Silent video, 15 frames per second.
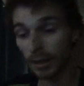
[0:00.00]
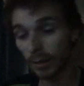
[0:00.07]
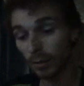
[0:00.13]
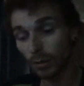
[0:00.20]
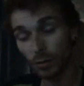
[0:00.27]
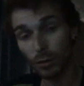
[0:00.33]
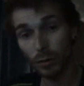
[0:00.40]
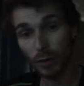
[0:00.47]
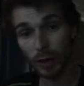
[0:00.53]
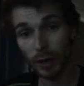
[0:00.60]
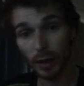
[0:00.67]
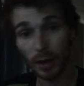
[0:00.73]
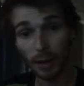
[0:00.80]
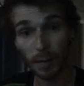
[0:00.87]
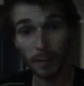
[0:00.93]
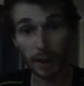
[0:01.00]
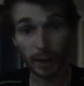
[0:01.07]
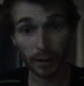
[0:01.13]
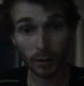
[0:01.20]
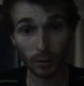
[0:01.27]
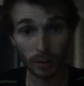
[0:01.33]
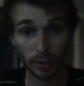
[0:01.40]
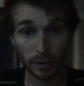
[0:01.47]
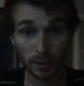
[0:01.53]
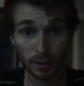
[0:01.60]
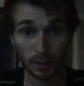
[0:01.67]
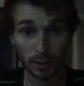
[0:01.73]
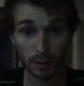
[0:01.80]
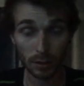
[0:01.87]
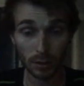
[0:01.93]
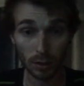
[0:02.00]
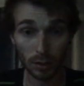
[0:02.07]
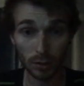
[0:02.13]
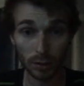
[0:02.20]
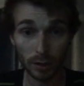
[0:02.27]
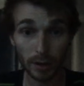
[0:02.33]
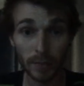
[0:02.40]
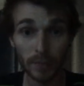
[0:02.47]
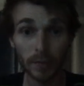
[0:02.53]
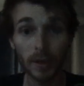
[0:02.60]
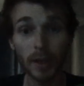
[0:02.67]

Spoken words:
to create a macOS install drive,